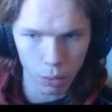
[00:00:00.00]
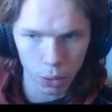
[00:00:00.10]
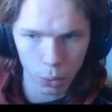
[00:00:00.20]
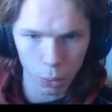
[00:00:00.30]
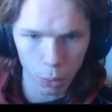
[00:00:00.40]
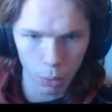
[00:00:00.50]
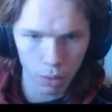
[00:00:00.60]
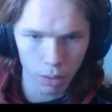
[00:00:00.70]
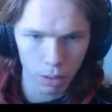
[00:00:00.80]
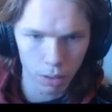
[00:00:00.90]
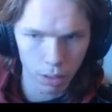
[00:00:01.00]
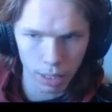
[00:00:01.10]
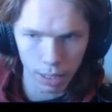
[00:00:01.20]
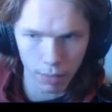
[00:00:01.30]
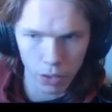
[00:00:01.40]
to
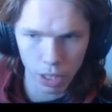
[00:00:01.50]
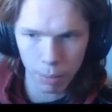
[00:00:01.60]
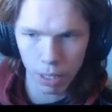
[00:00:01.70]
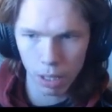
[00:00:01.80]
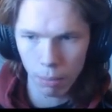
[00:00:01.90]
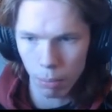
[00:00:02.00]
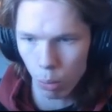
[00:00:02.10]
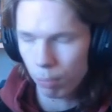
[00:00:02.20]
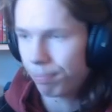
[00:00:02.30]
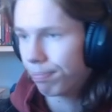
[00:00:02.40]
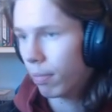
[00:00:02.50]
level stand here. Boom.